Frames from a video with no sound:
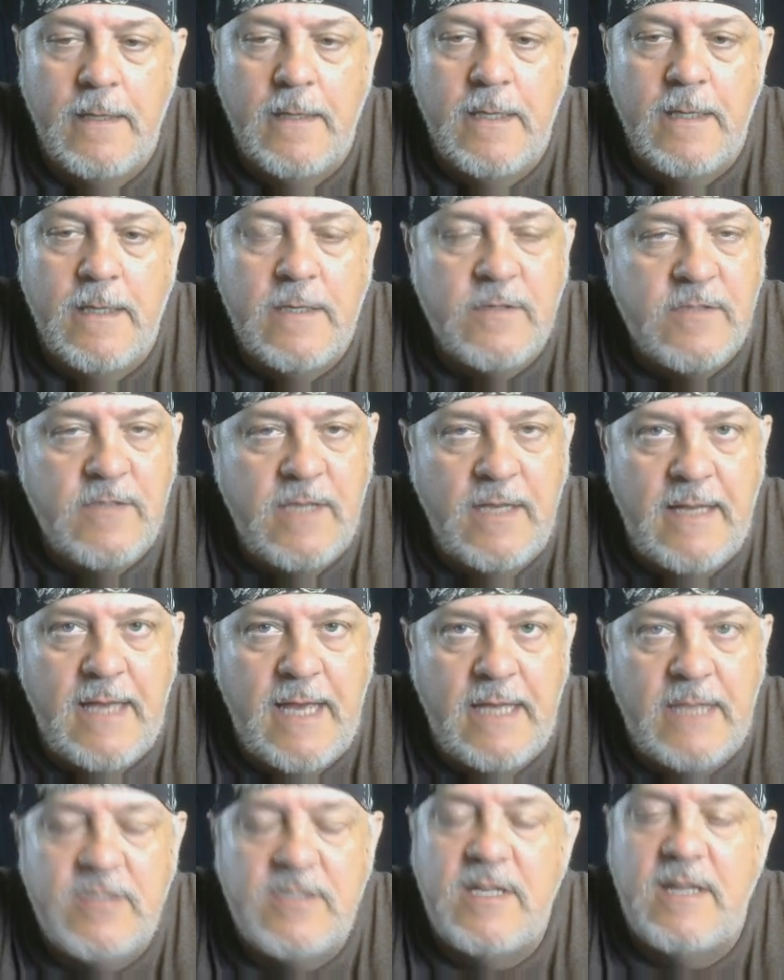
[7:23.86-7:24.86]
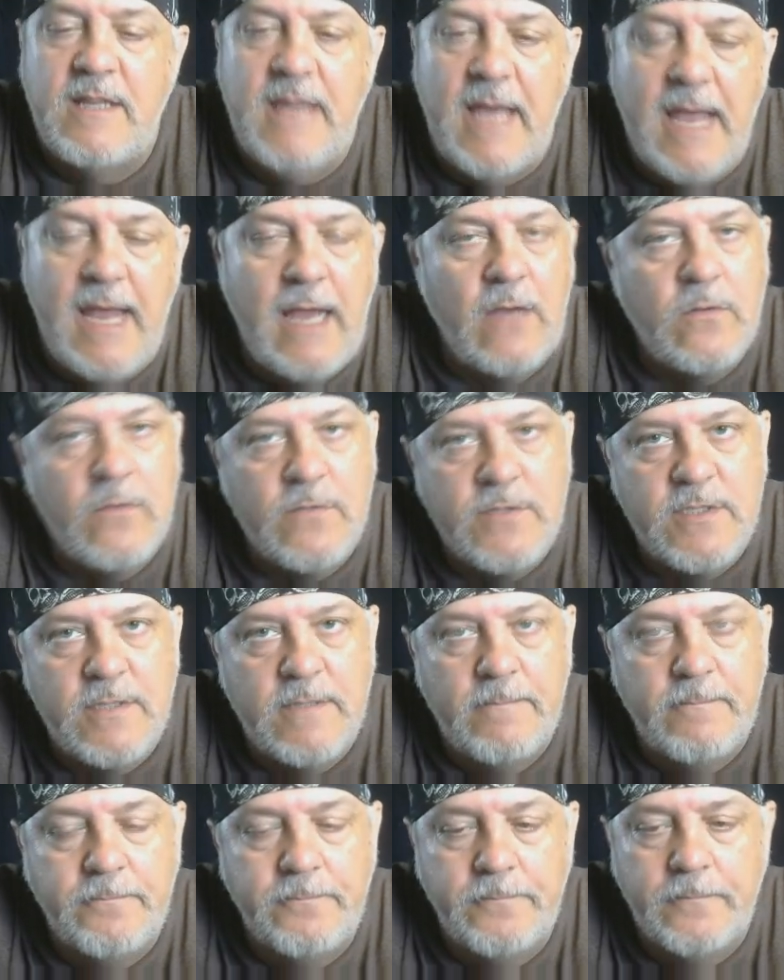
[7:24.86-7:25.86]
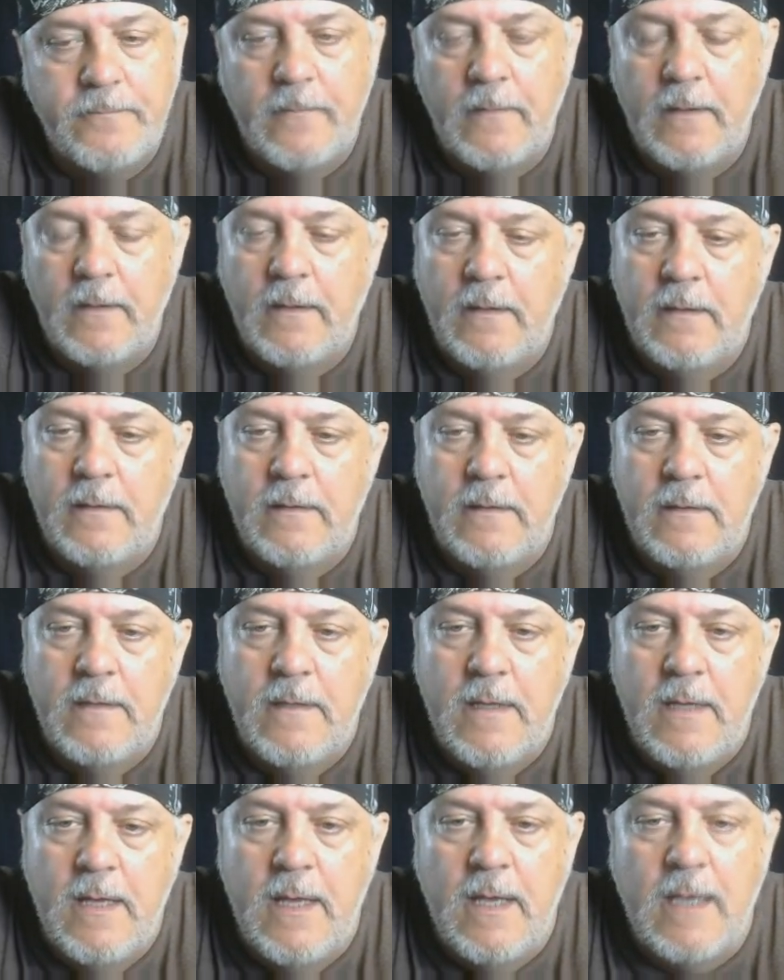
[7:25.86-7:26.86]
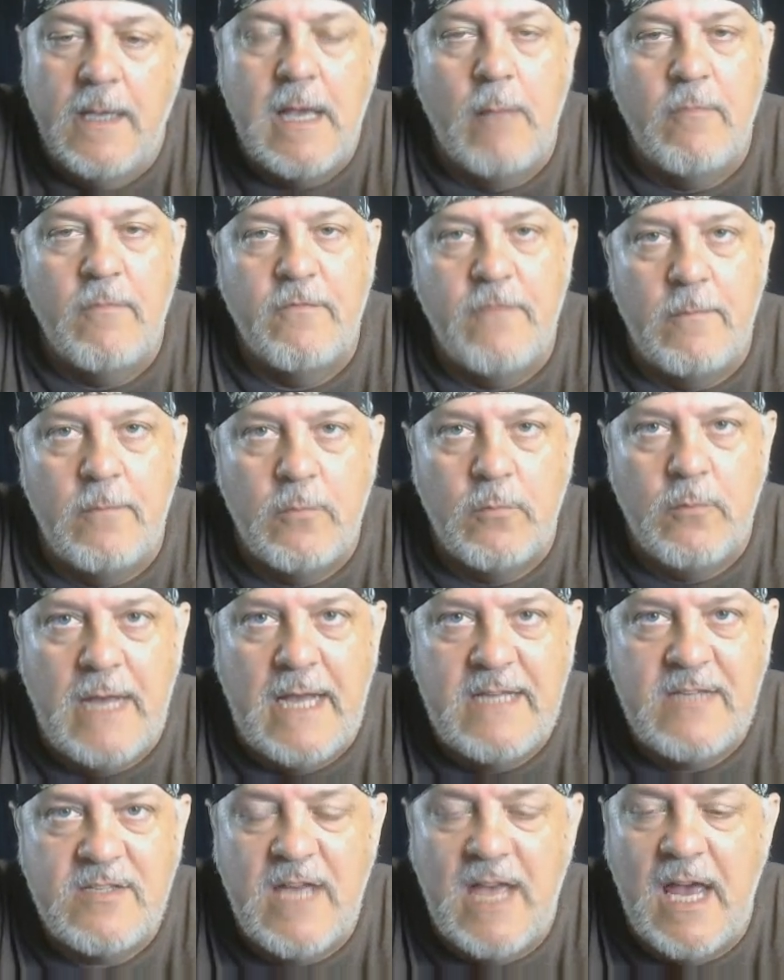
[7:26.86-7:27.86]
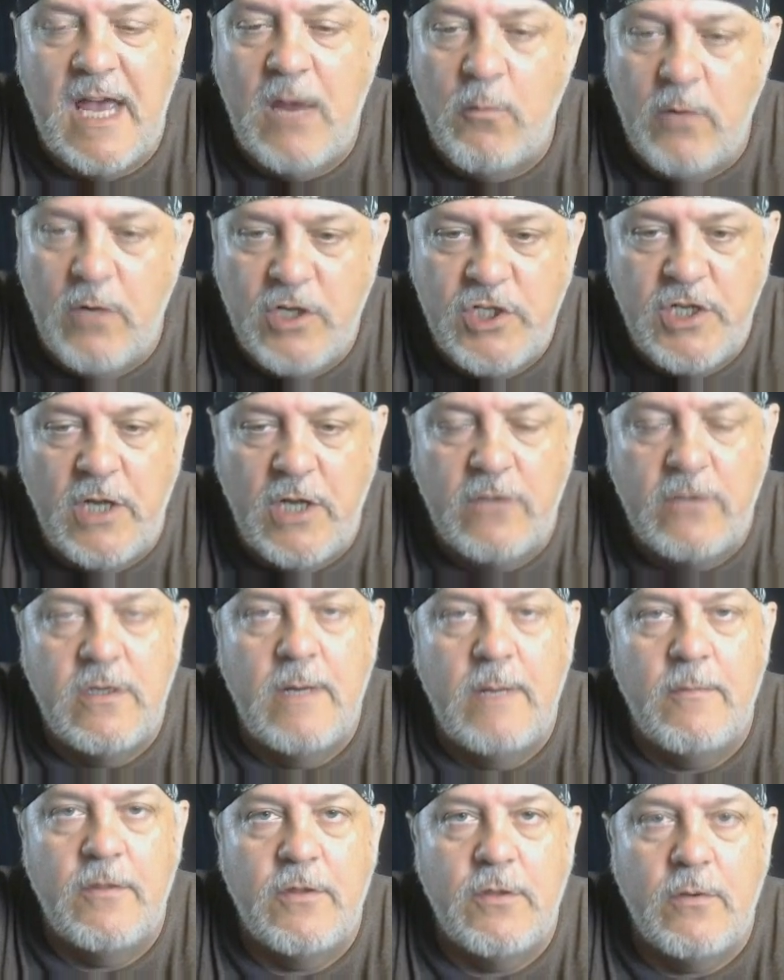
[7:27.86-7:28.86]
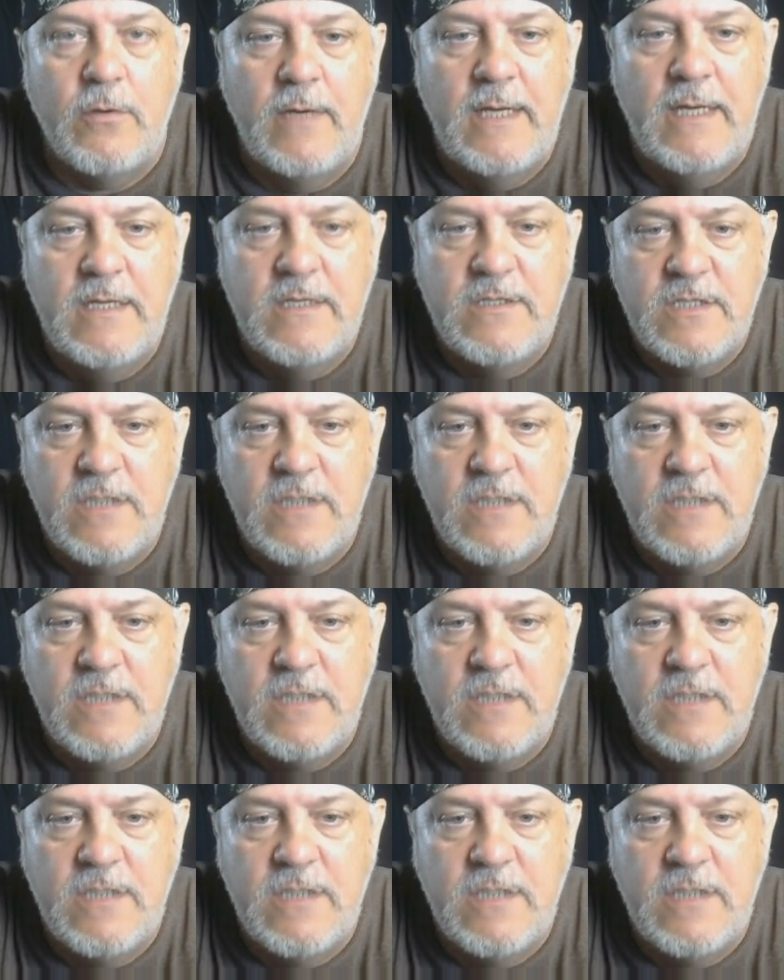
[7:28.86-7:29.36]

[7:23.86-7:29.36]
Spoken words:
see that? See the angles? Coming from the right side where shelter number 3 is.